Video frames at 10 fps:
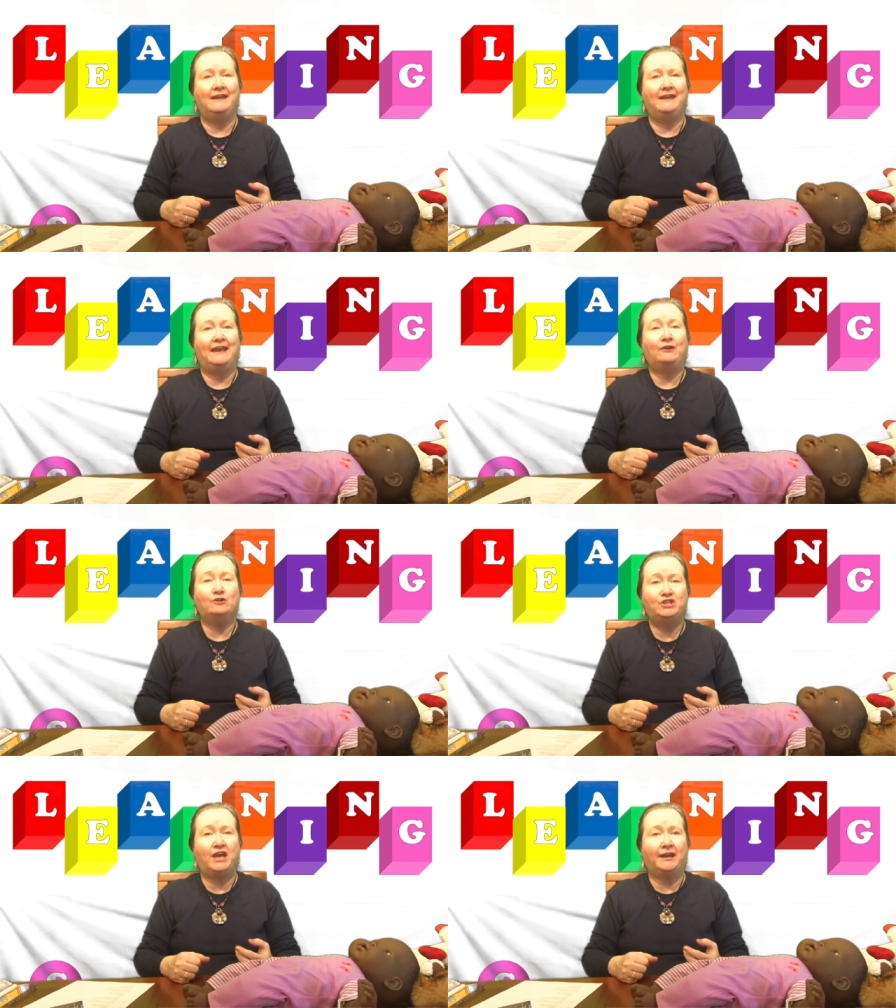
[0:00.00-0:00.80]

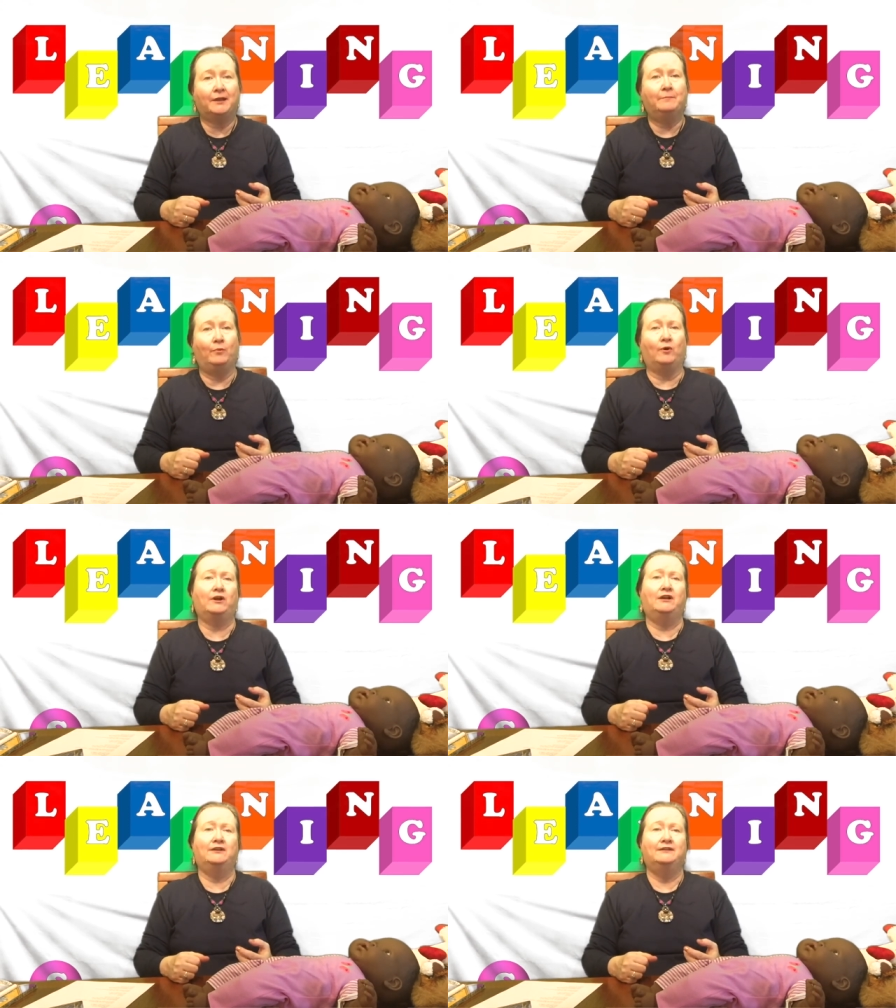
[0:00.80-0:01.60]
energetic book
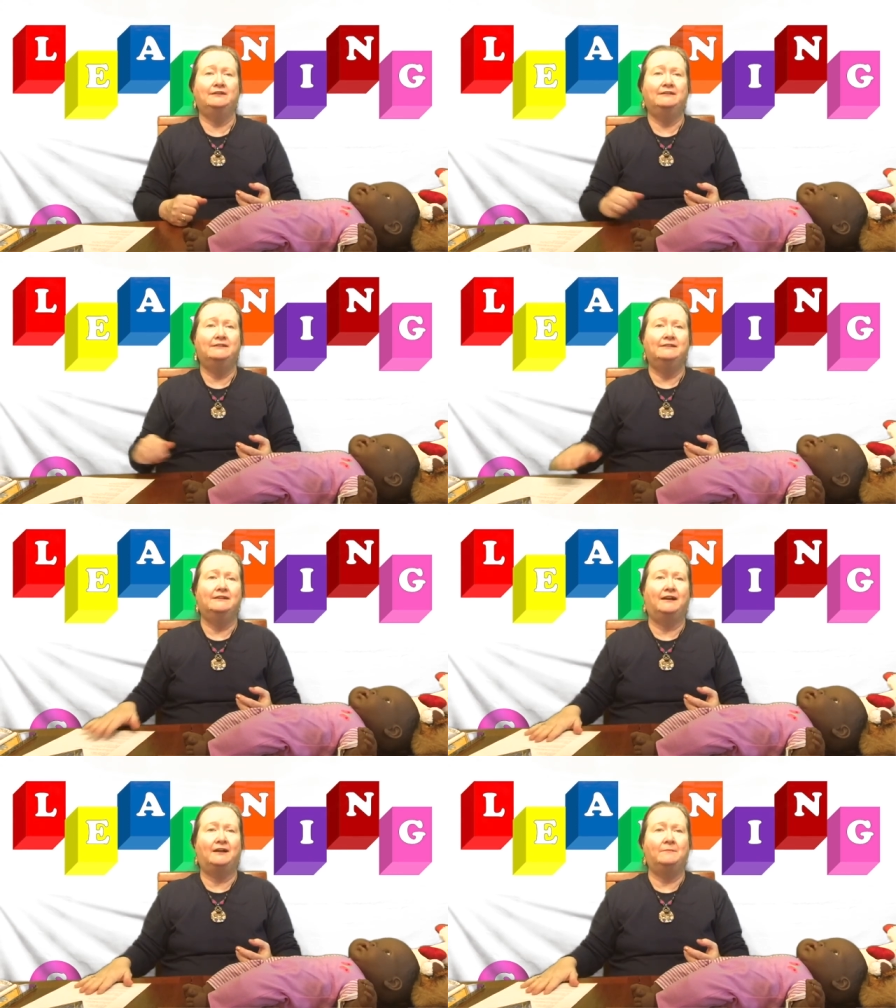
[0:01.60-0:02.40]

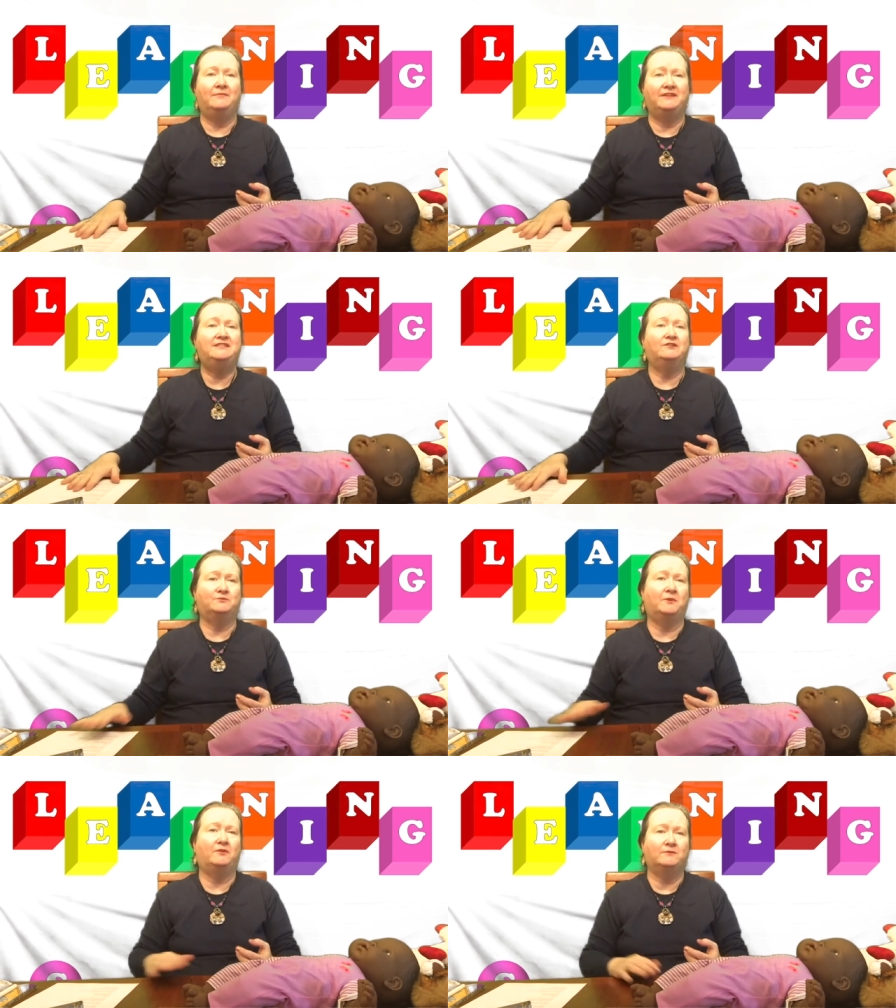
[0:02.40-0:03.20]
that deals
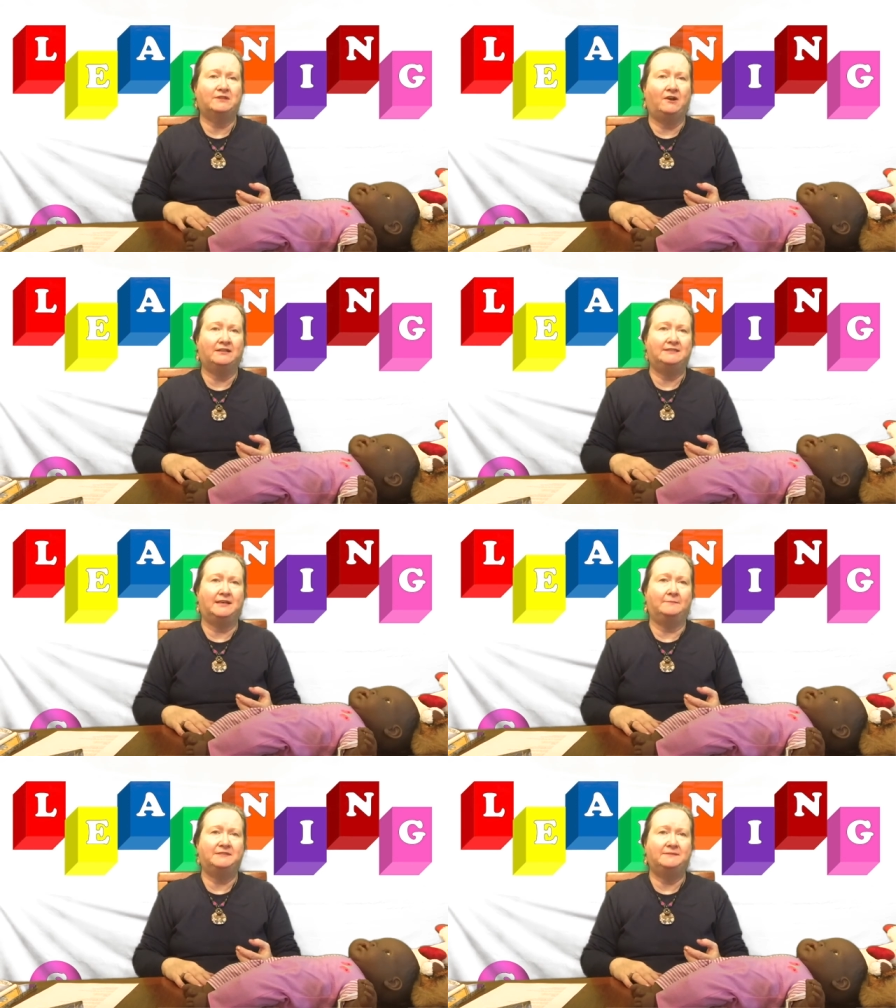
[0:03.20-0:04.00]
with those
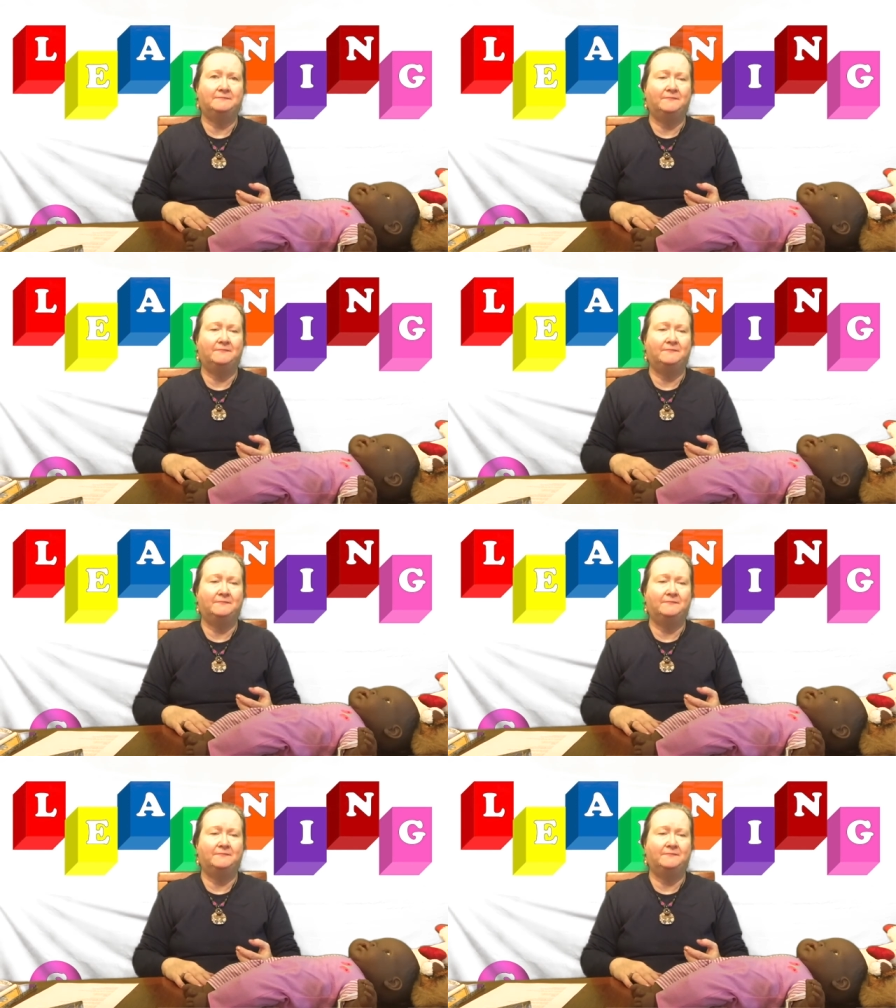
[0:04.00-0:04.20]
concepts.